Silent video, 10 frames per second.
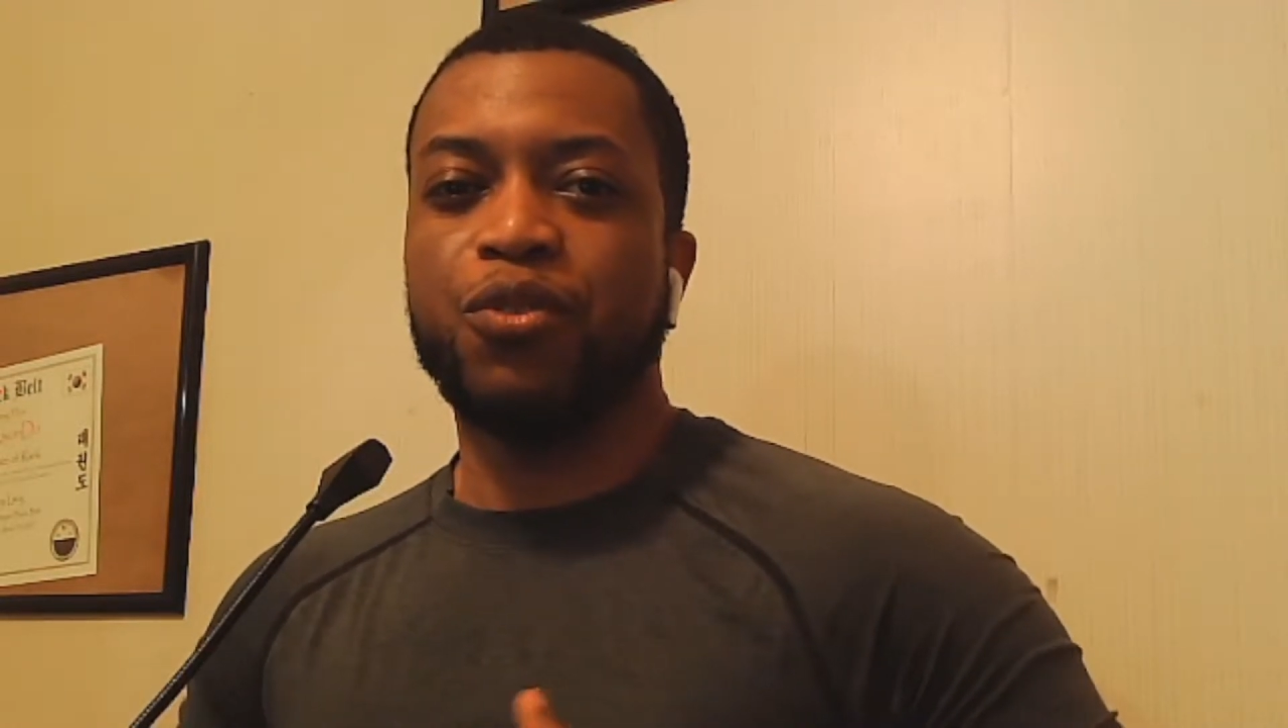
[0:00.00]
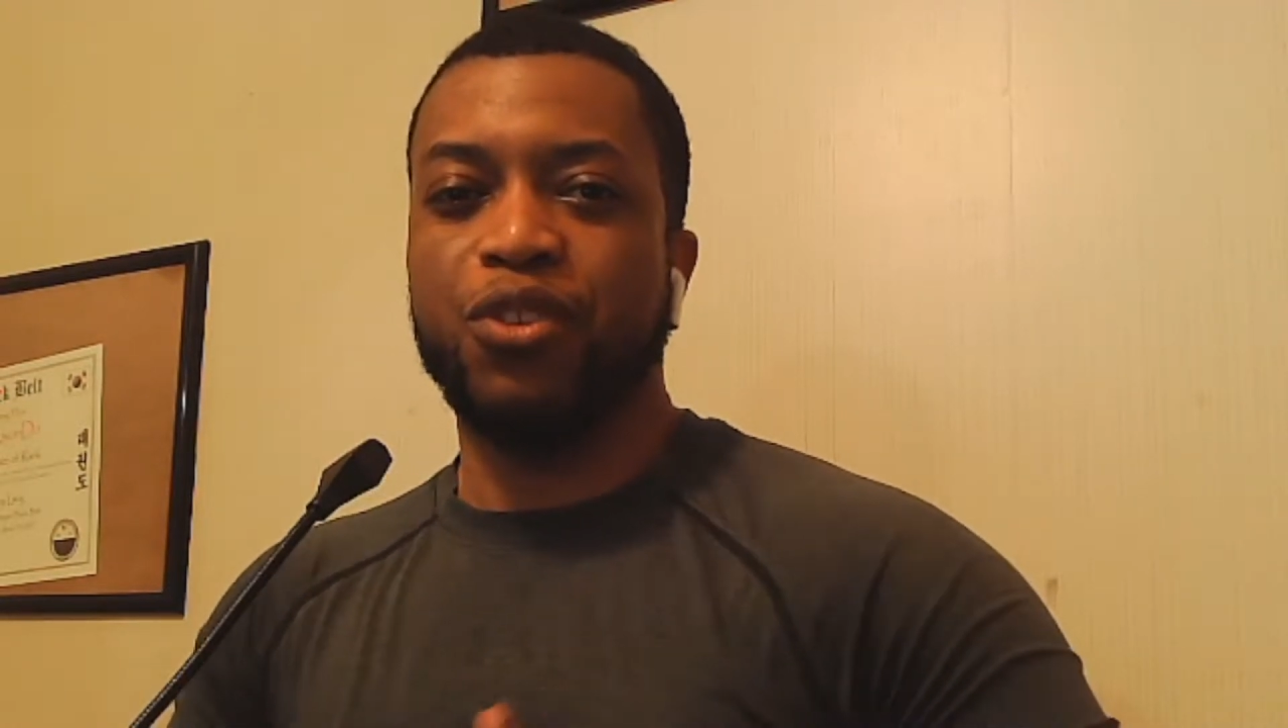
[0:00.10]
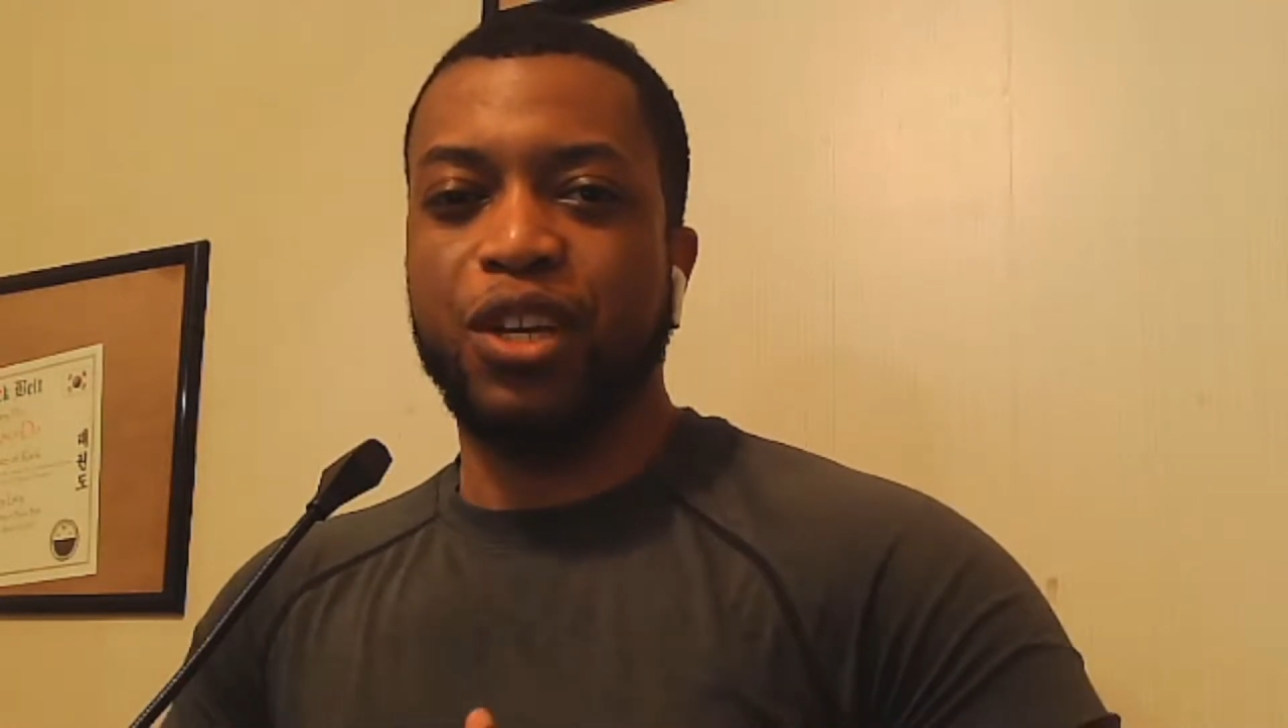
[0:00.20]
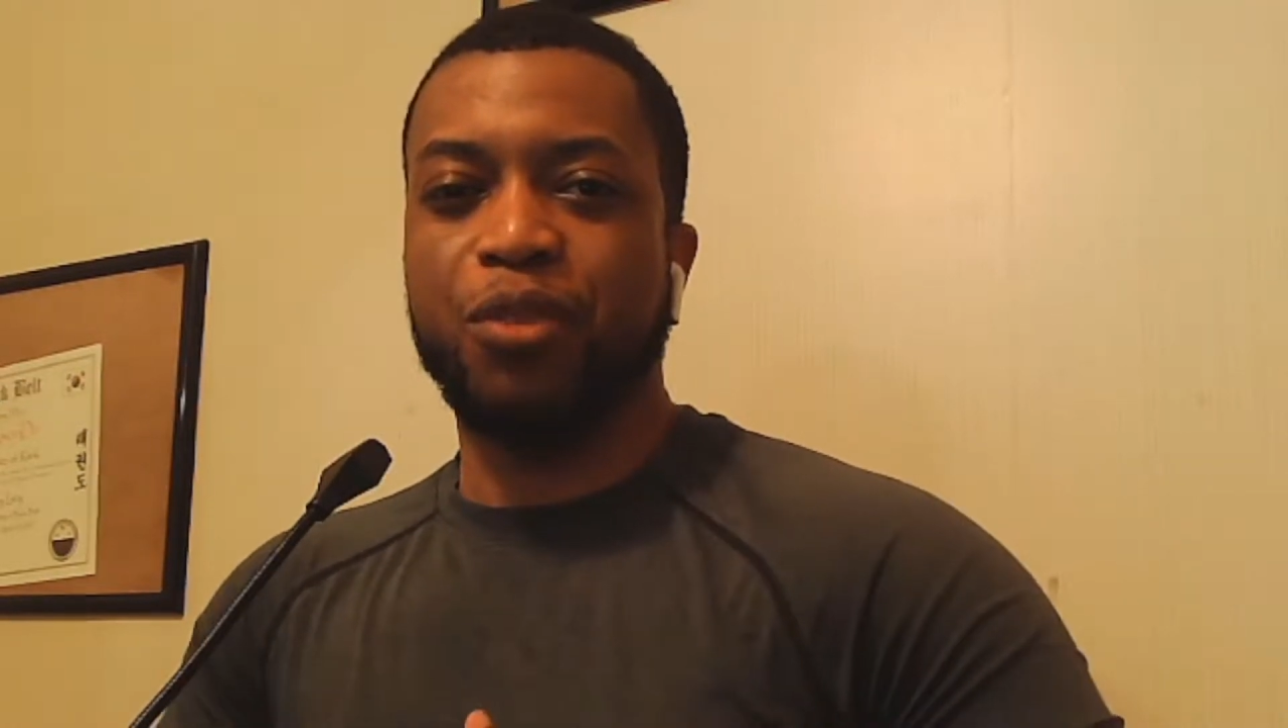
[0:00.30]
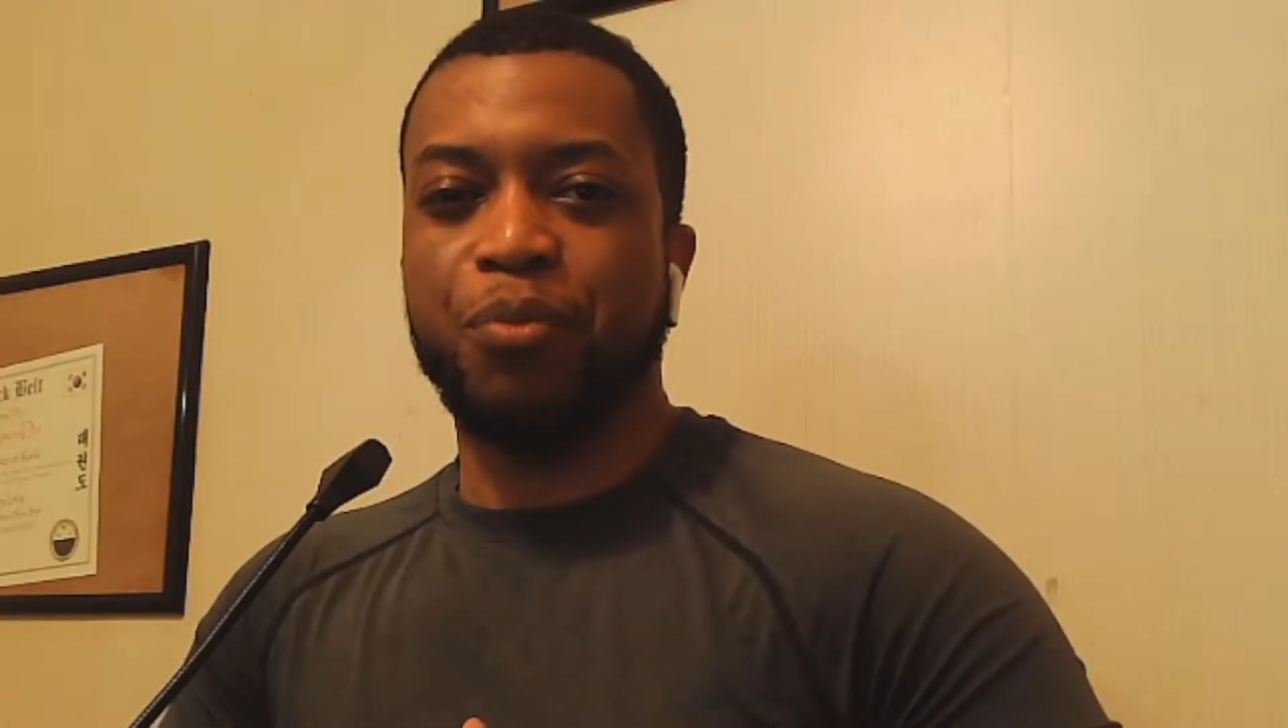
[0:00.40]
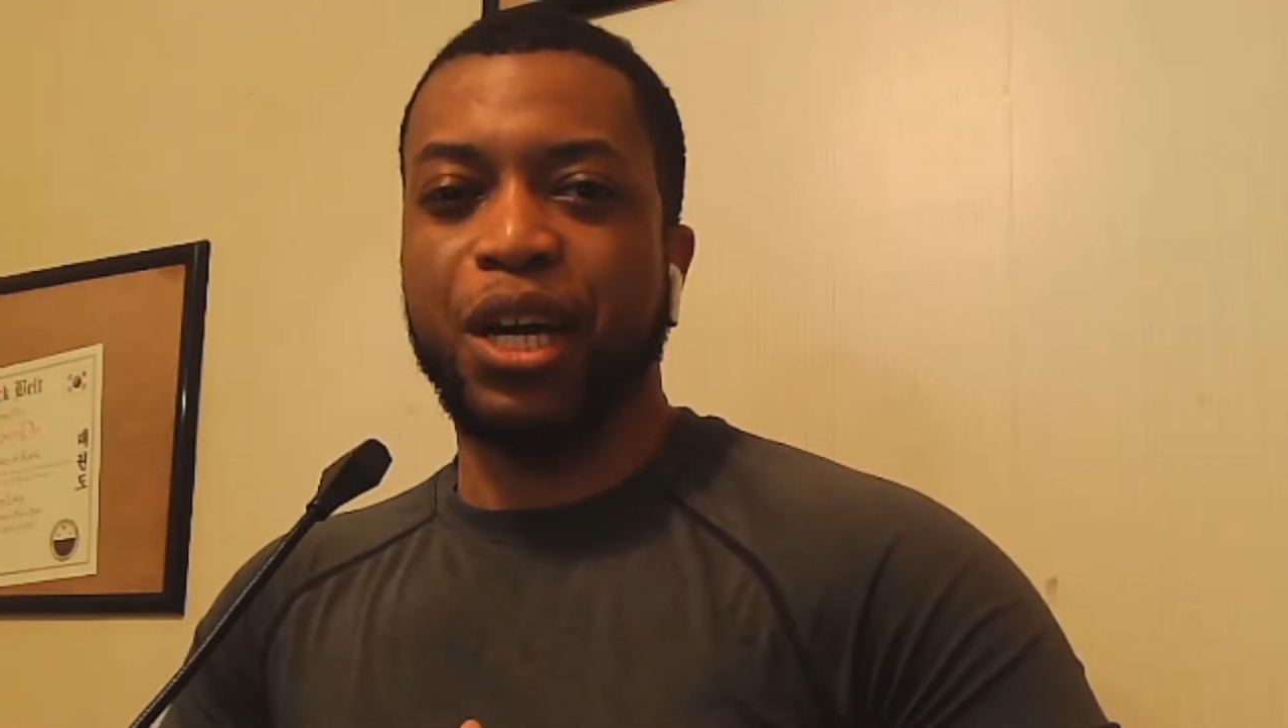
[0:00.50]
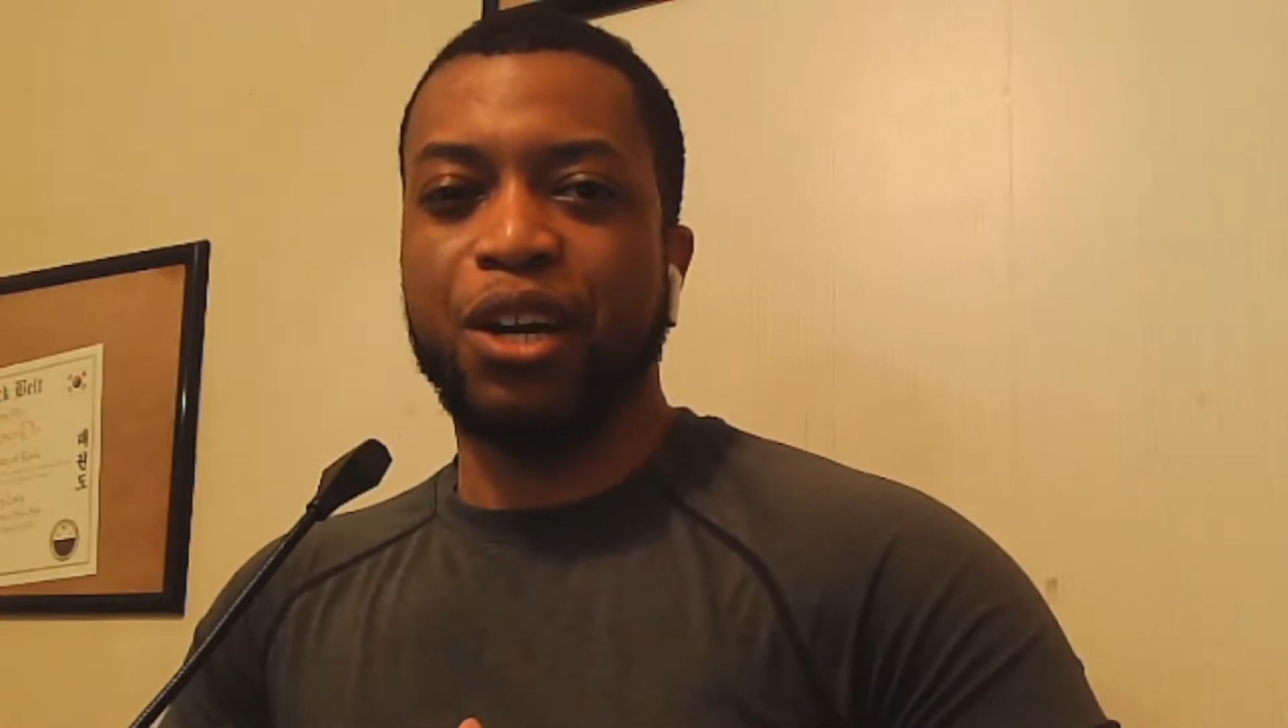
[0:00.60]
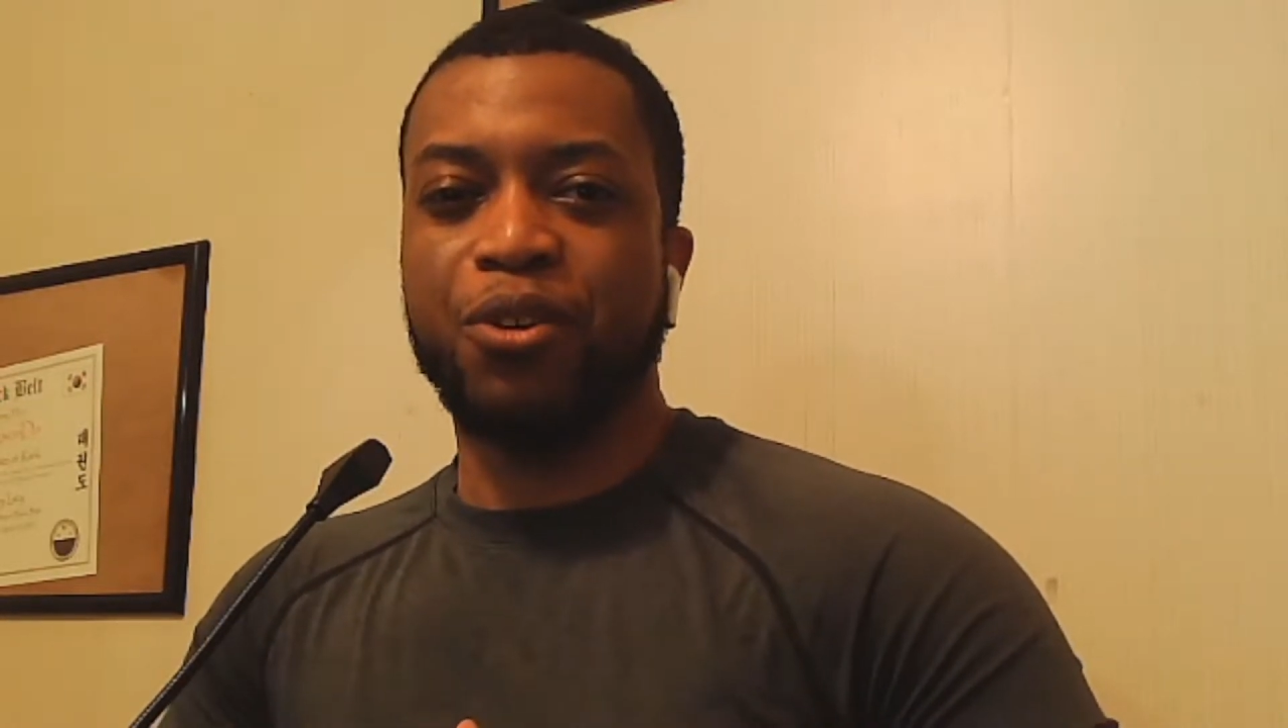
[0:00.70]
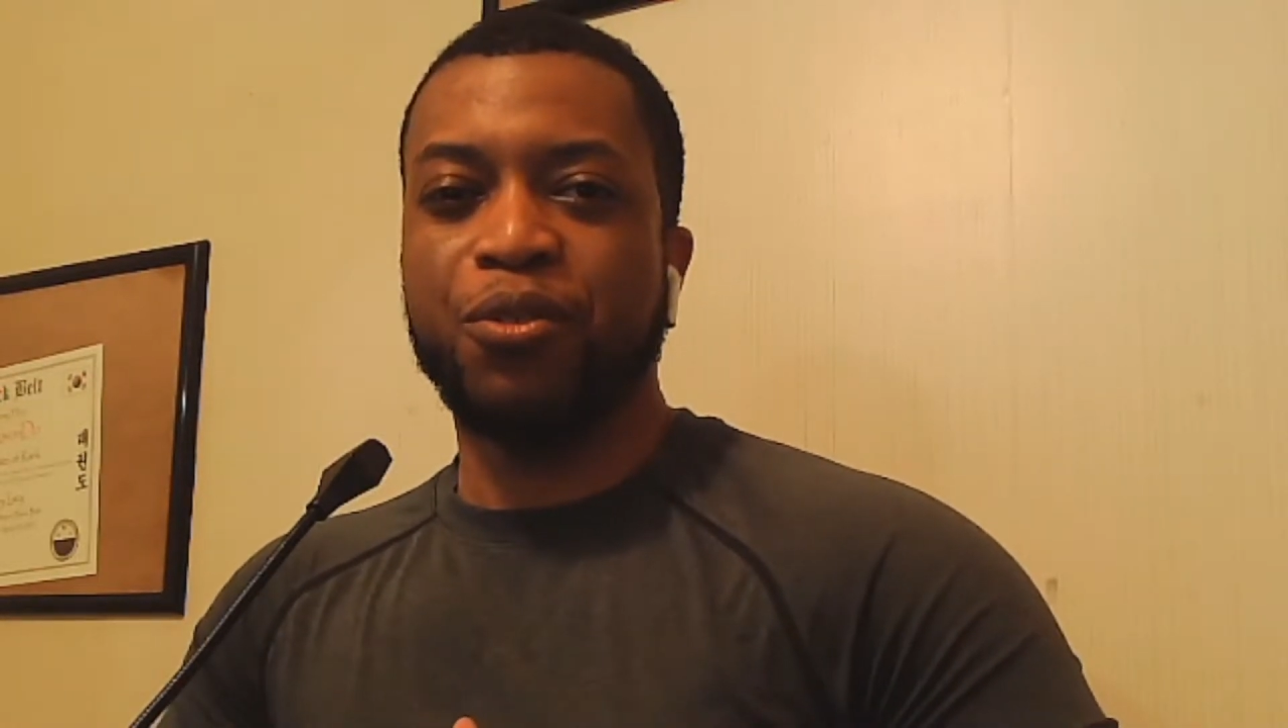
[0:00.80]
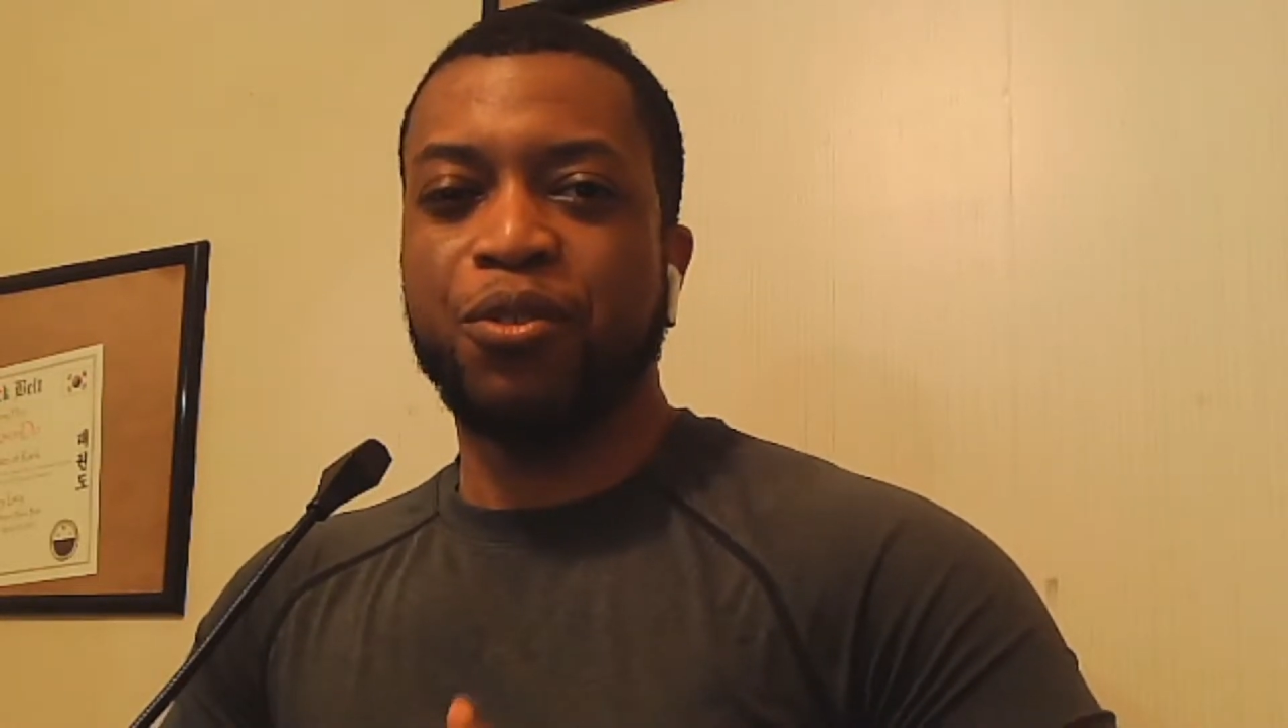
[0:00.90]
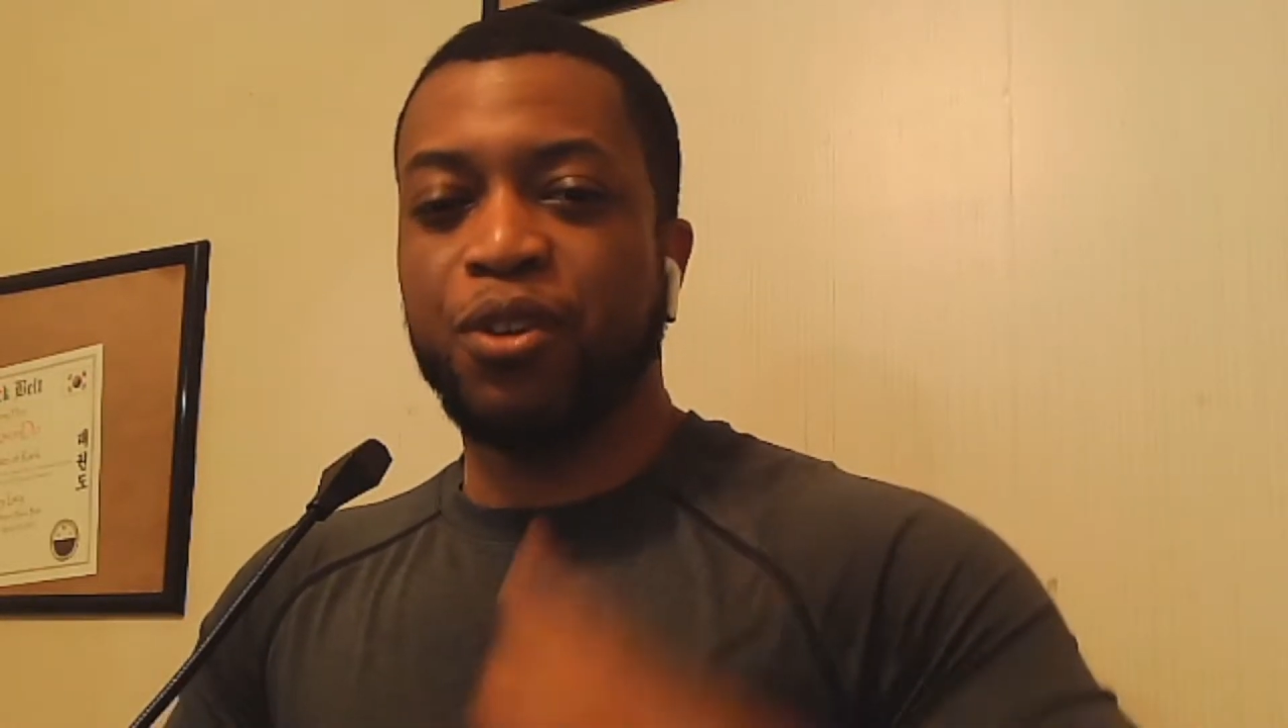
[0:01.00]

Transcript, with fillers: Death Battle.